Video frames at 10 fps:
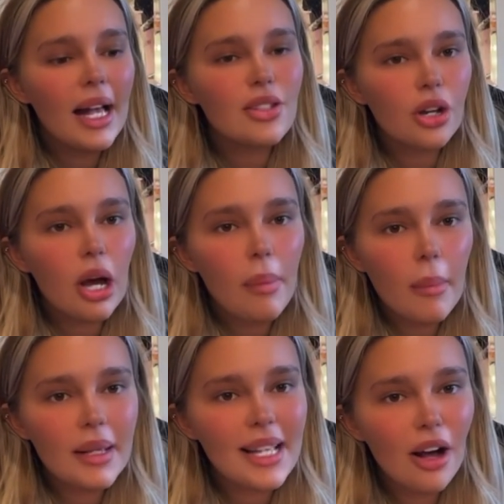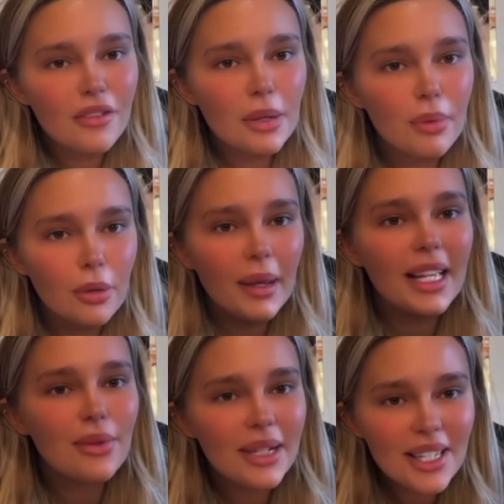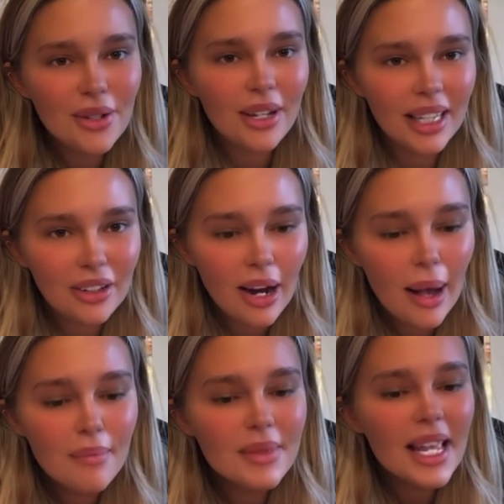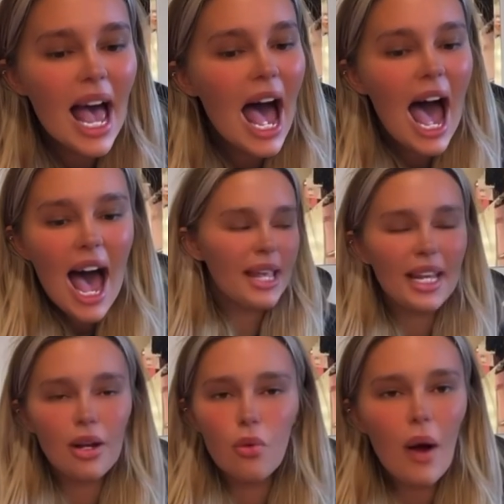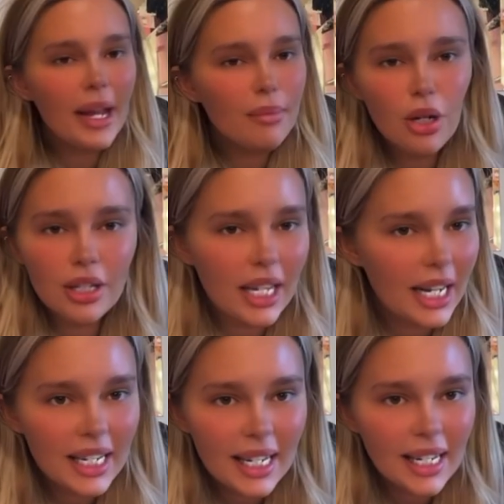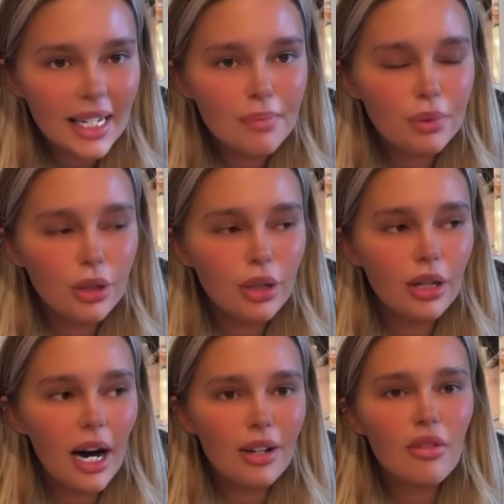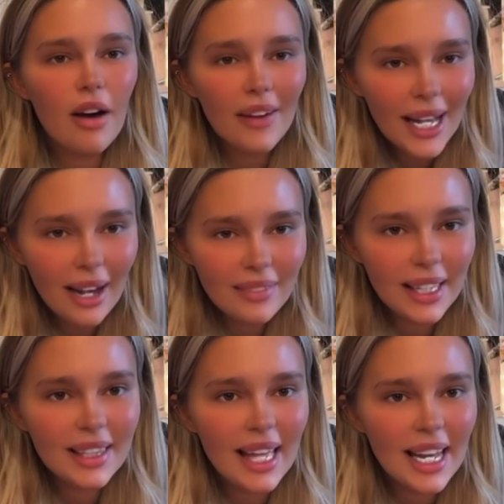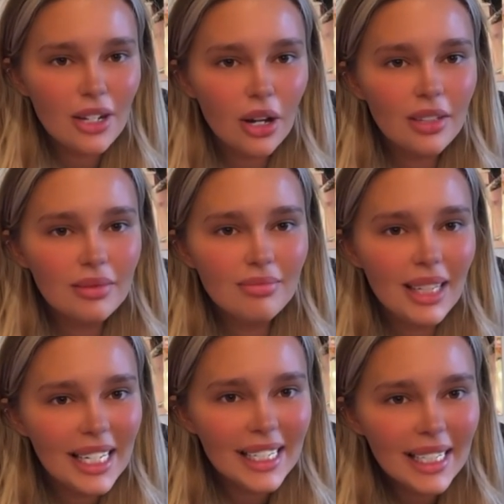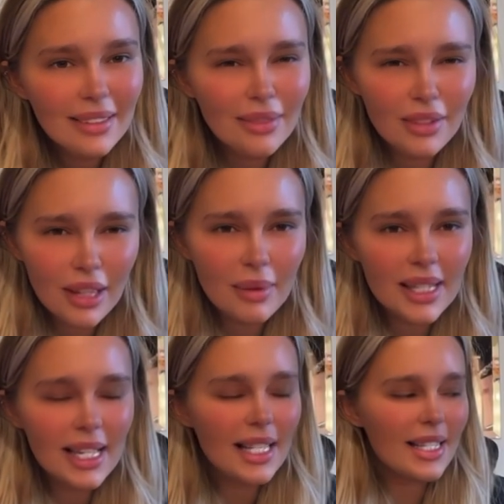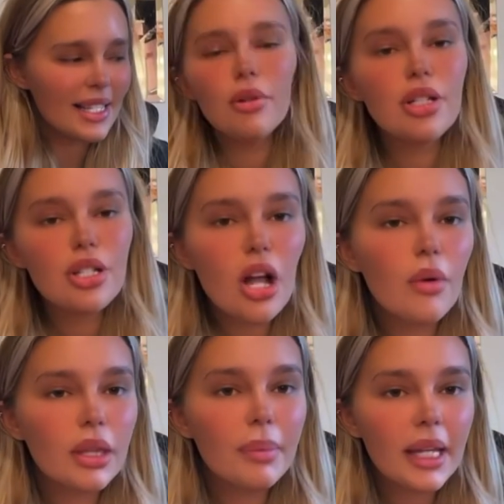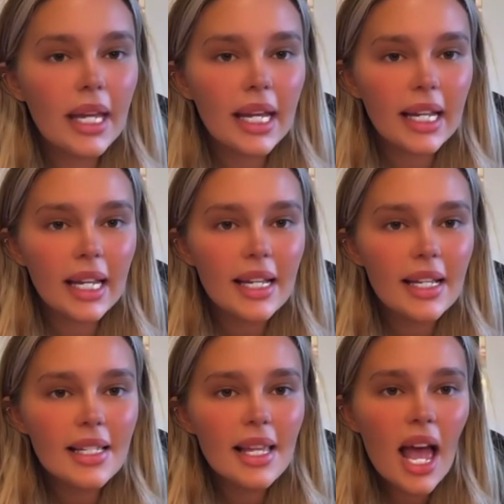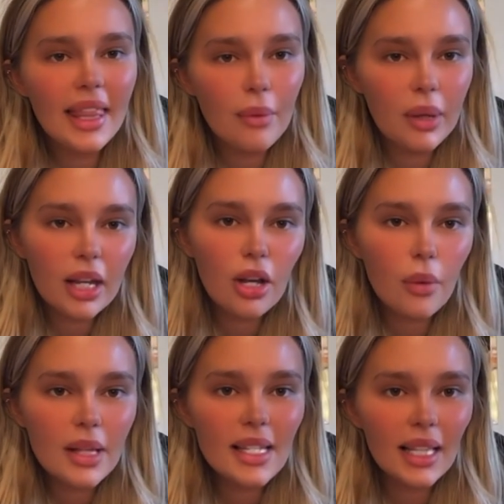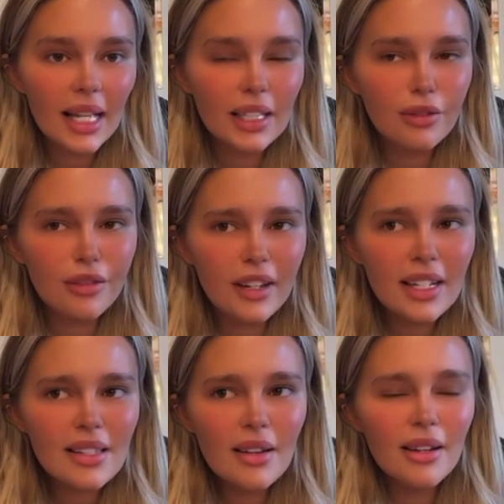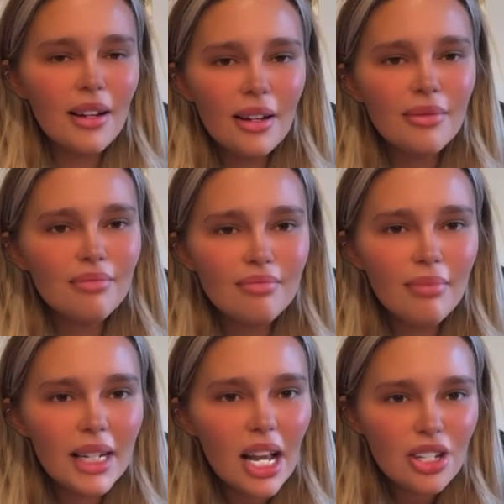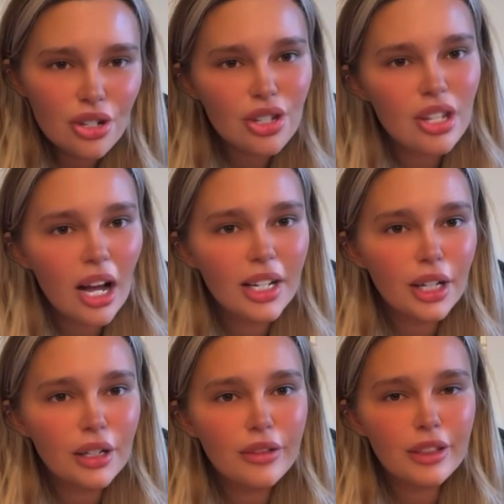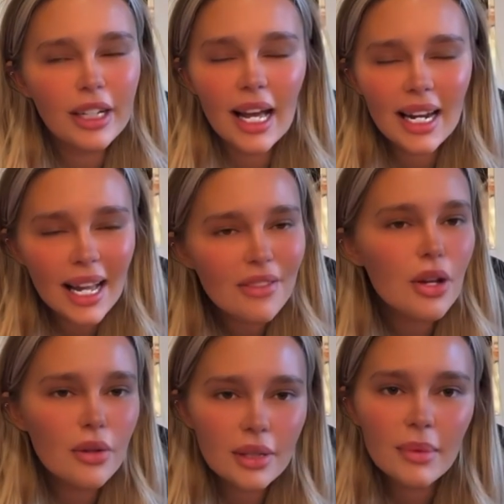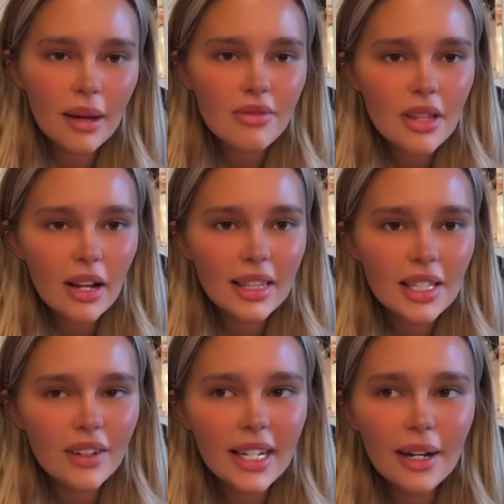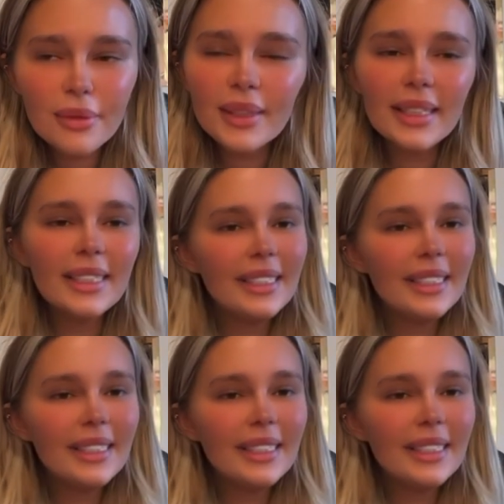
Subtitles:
I took it upon myself to book me 22 kilograms. I'm taking way more than I need, but I'd rather have it than not need it, if that makes sense. I'm gonna start with the bikinis and then we can go into like the other things. My dad's just started hoovering and I have told him that I've started this video.